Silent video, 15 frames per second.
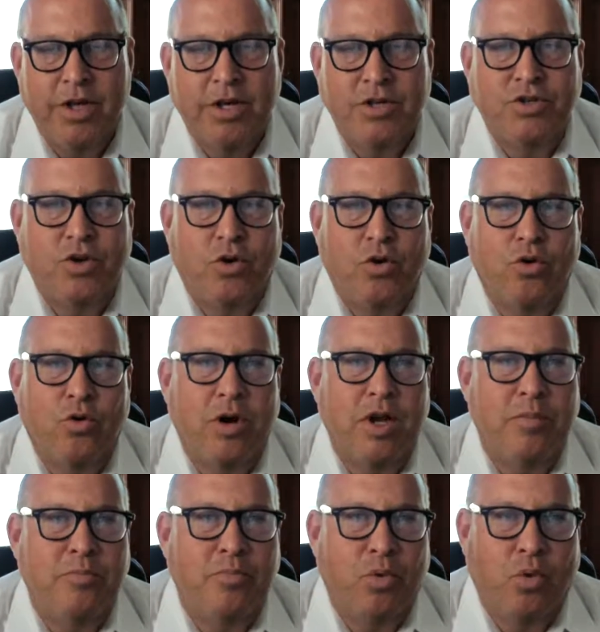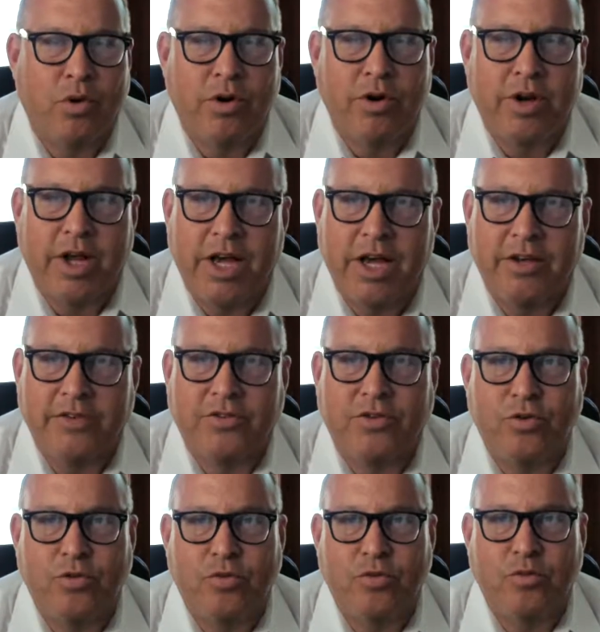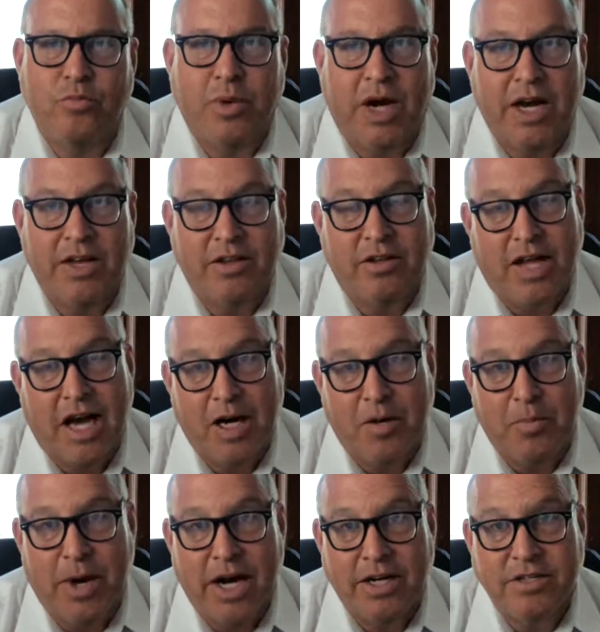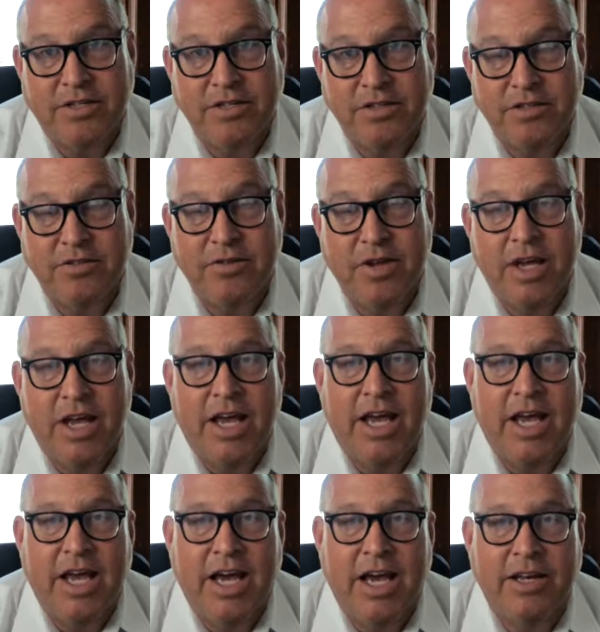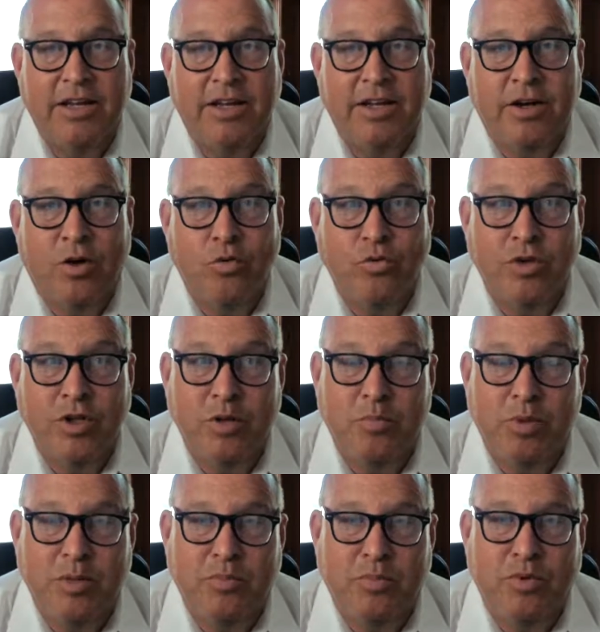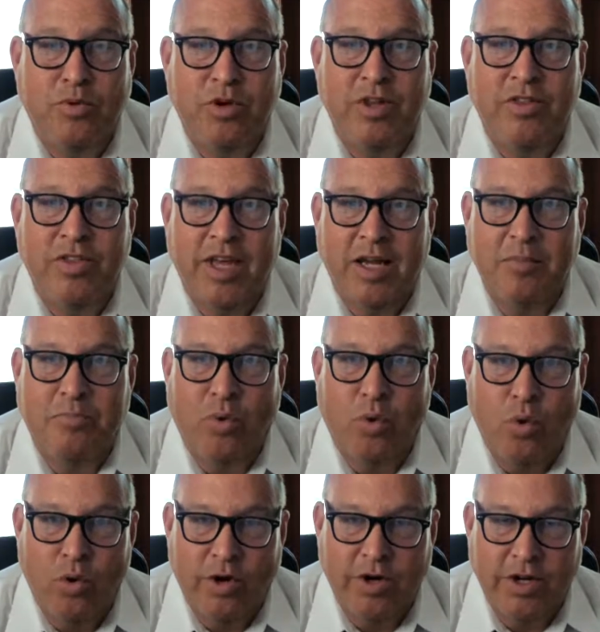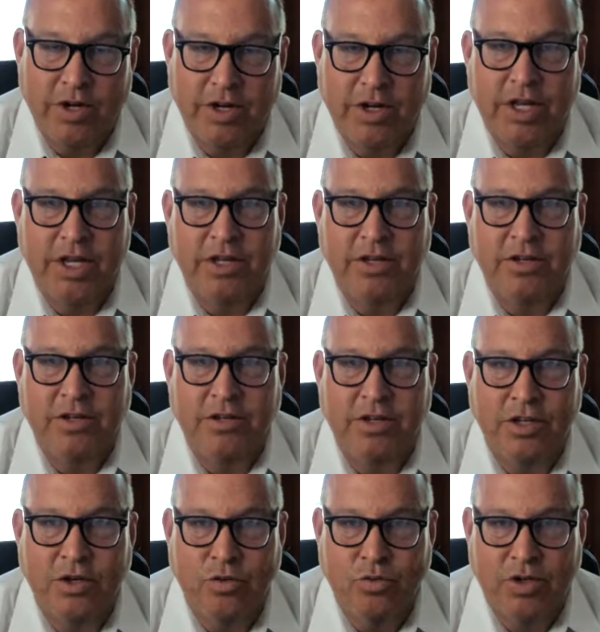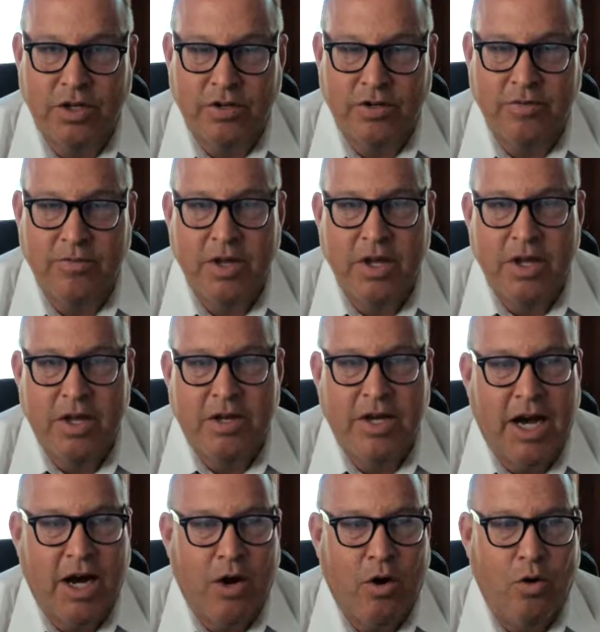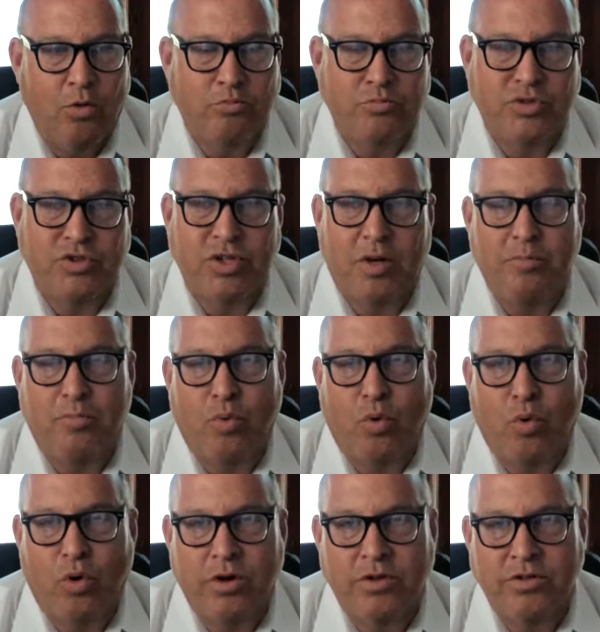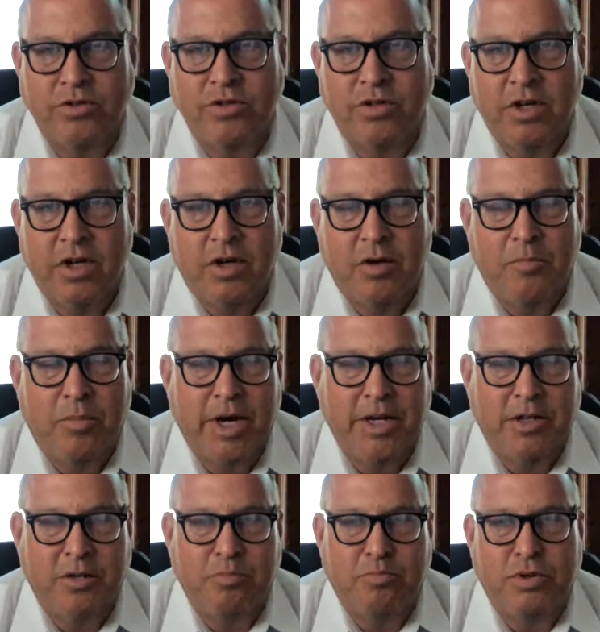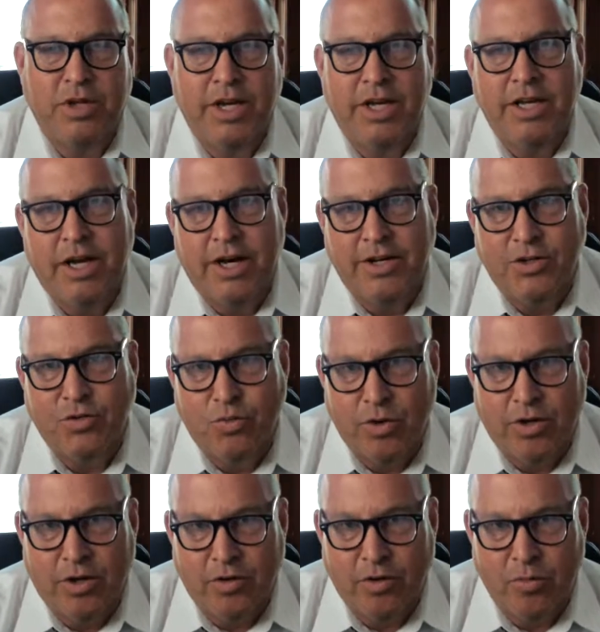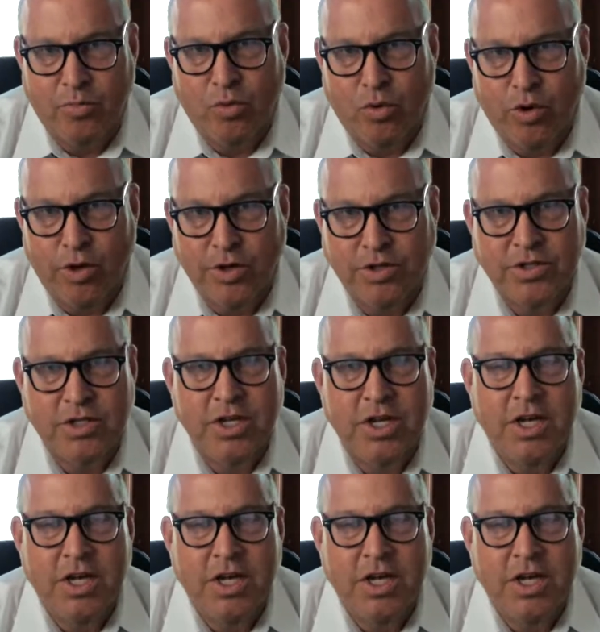So a board has to buy the lock boxes, and only the people in that board can use it. Now, some boards might play nice with other boards.